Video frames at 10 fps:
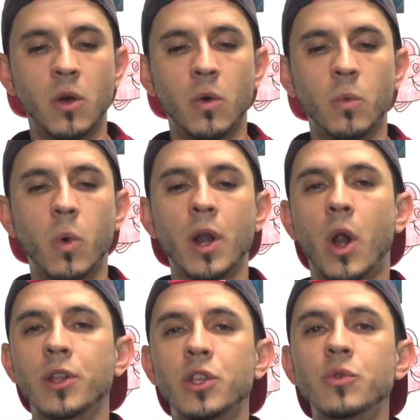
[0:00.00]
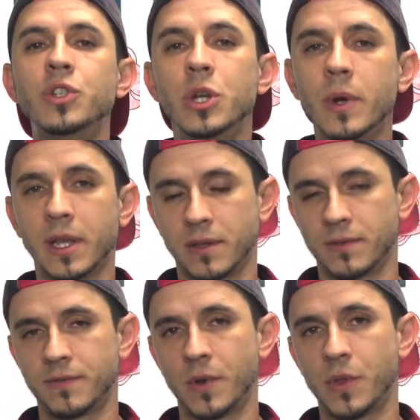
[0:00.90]
what are you doing
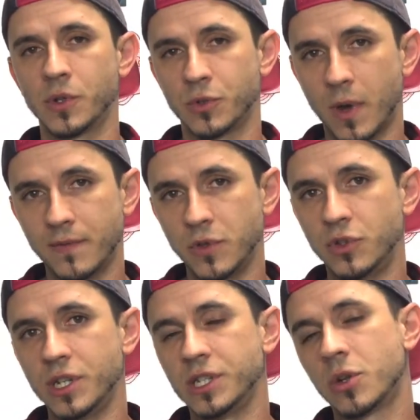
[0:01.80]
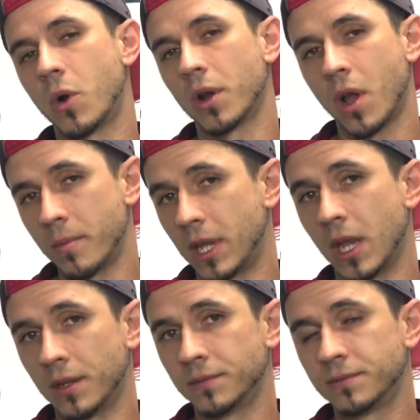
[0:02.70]
for those refugees who are coming
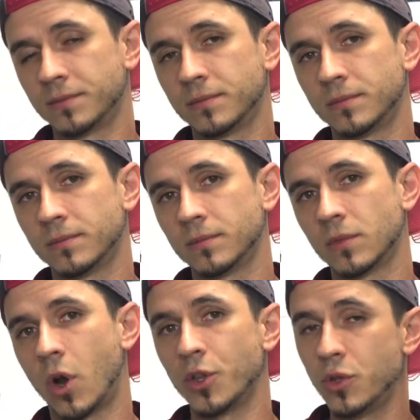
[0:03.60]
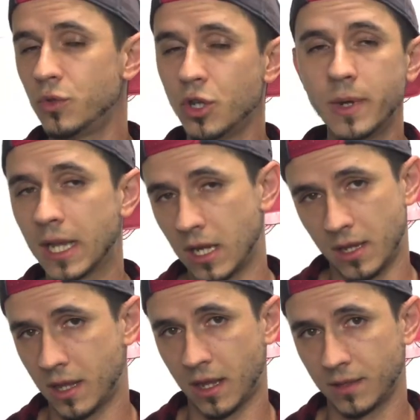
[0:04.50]
in? Are you doing
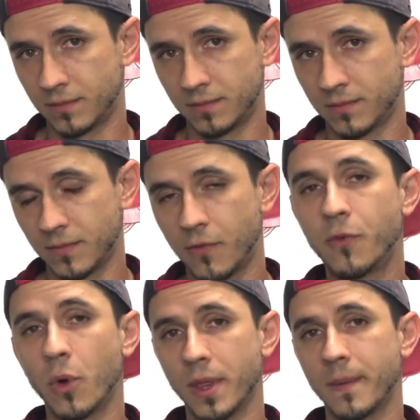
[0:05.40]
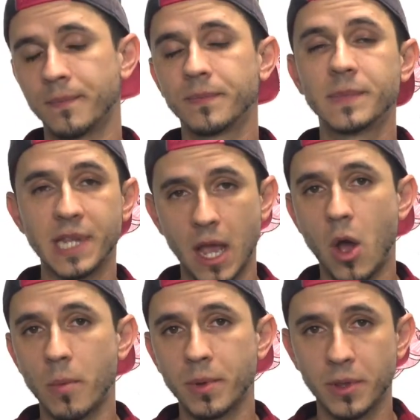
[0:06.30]
anything for them to
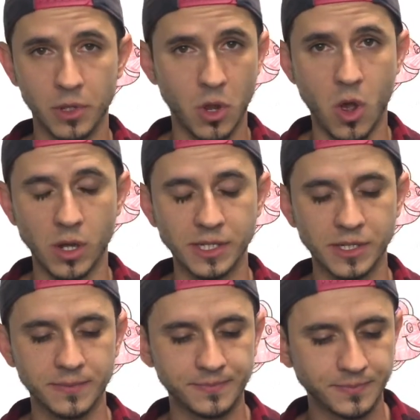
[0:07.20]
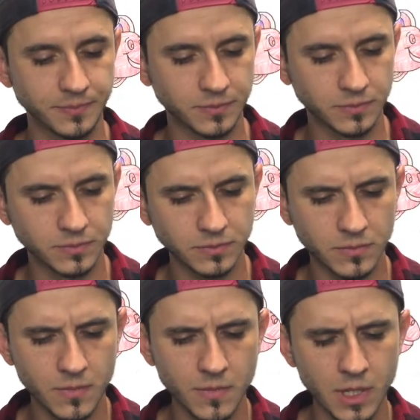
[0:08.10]
help the cause?
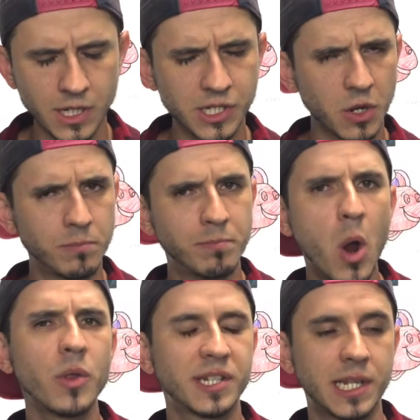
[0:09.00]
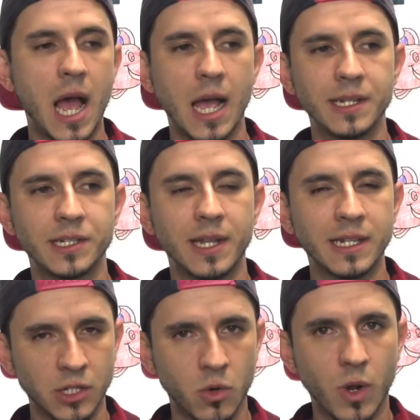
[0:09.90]
So both sides,
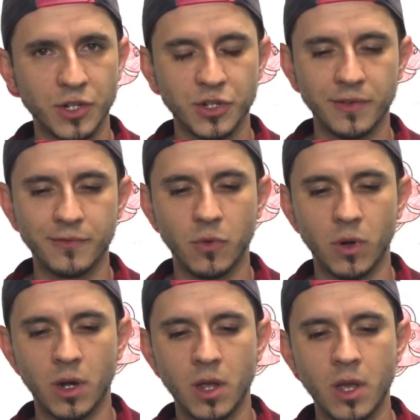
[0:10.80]
that's a question for.